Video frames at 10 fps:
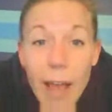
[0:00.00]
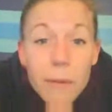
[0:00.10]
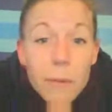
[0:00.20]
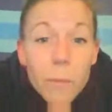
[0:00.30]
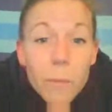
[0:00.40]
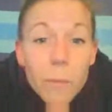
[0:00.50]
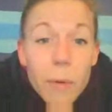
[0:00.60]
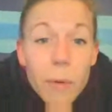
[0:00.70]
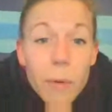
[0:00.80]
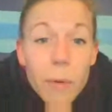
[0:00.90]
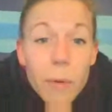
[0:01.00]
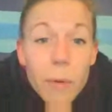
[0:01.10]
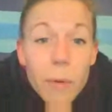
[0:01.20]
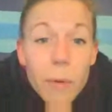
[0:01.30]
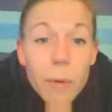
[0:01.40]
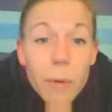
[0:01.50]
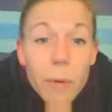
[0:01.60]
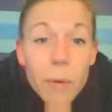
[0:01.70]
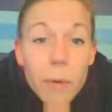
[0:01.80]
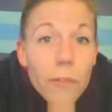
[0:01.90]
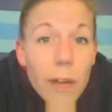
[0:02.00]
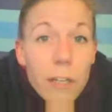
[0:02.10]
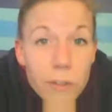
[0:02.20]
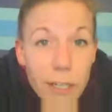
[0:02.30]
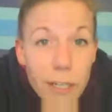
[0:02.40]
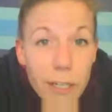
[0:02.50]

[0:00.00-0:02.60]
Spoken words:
Not only that, we provide.